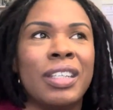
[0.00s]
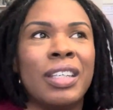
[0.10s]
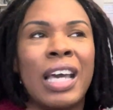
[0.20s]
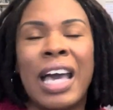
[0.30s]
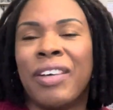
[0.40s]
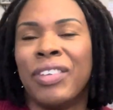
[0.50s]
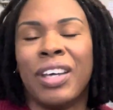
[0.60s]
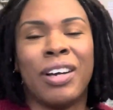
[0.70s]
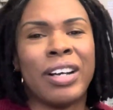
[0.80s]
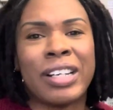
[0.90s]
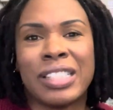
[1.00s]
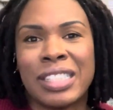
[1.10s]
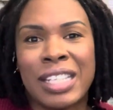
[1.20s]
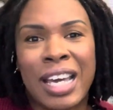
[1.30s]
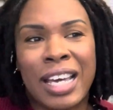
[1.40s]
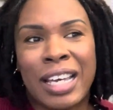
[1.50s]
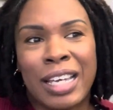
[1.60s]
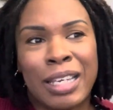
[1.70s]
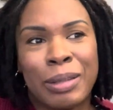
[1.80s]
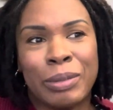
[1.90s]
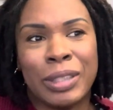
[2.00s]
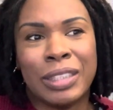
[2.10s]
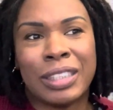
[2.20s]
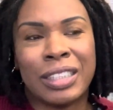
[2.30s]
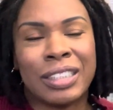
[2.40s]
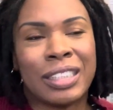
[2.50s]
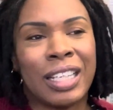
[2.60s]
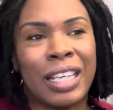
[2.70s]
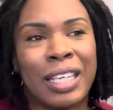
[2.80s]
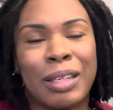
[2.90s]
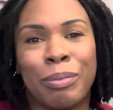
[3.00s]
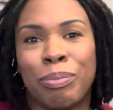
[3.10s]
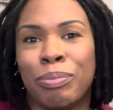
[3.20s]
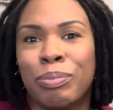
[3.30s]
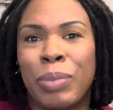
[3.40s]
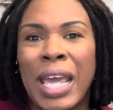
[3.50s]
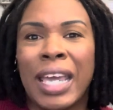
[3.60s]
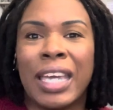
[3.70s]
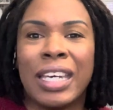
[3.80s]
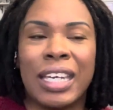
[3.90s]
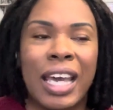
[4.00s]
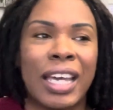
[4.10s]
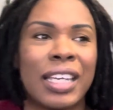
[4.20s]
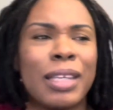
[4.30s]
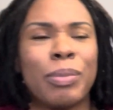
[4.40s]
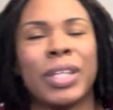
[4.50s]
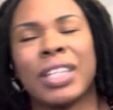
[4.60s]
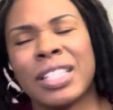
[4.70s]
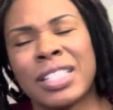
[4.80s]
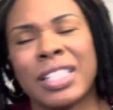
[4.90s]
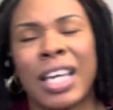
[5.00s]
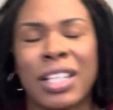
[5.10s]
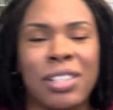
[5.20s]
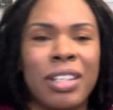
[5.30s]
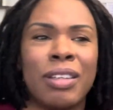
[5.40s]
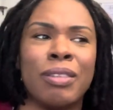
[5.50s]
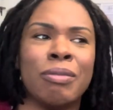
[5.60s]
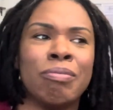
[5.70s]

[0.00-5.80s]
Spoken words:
having the hardest time and just like in pain and agony, but this is actually